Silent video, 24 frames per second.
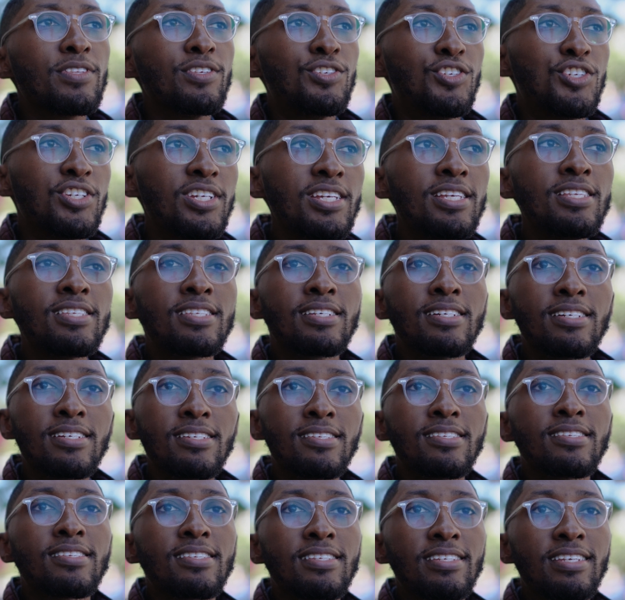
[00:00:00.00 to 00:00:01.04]

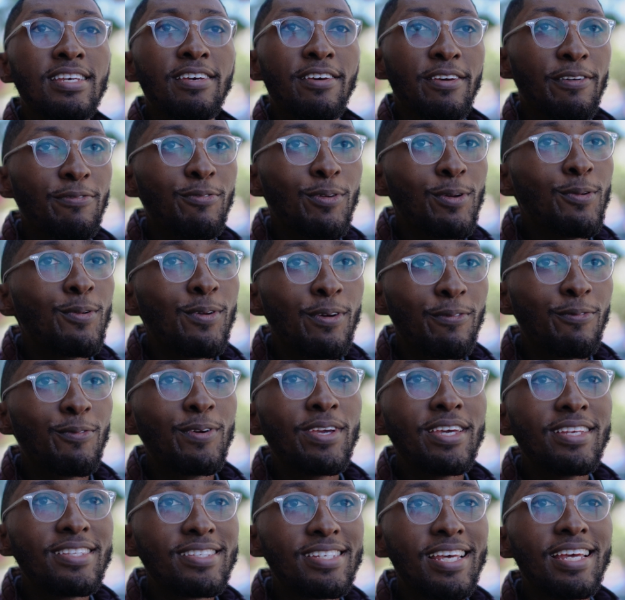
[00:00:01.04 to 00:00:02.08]
Jesus, if
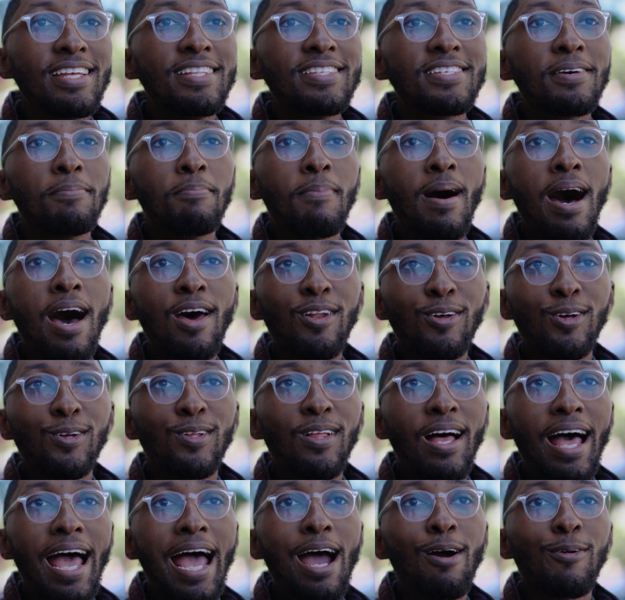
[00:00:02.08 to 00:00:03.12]
we intend to
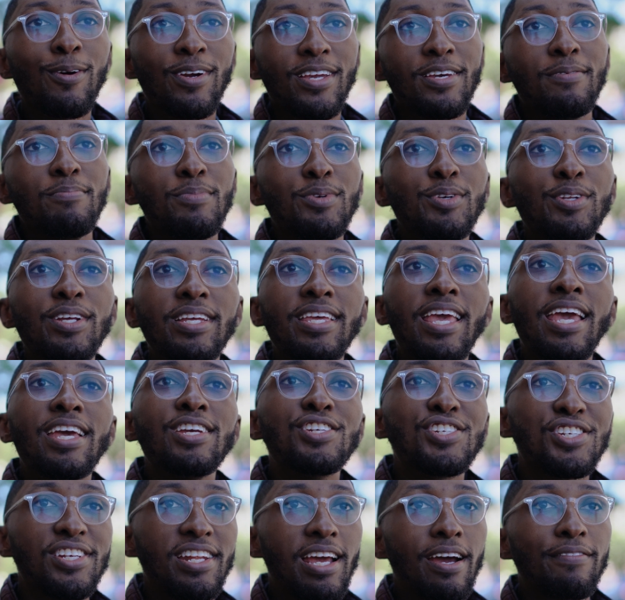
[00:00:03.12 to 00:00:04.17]
model our
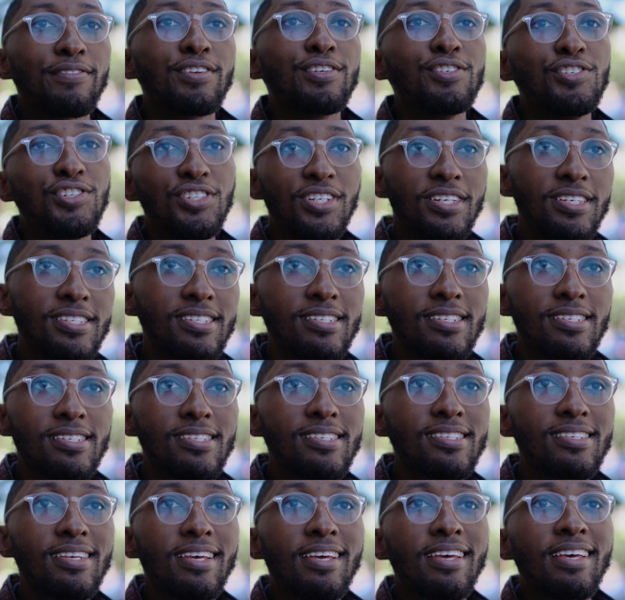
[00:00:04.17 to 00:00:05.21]
communication after
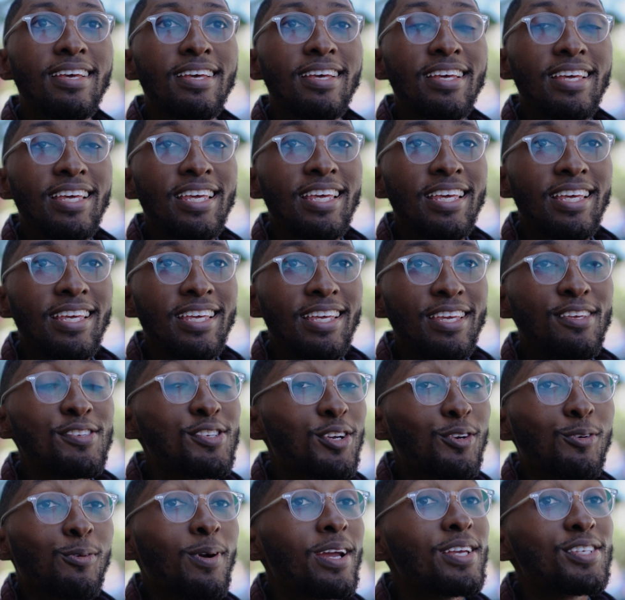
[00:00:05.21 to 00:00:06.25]
Jesus, he's
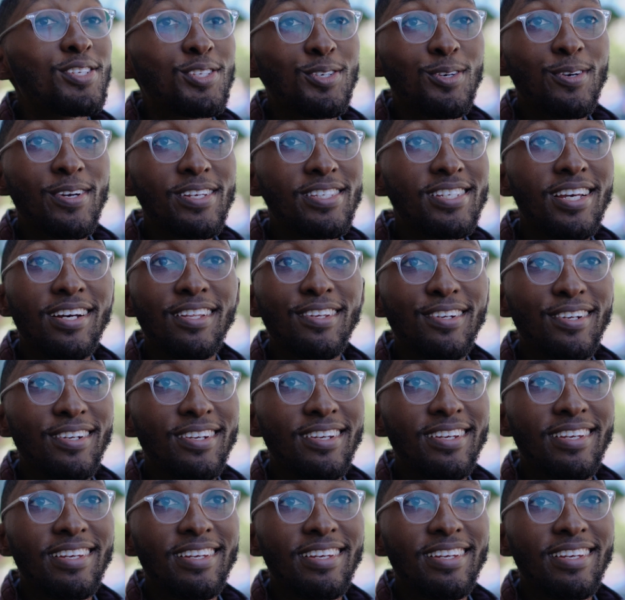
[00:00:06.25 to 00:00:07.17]
a great storyteller.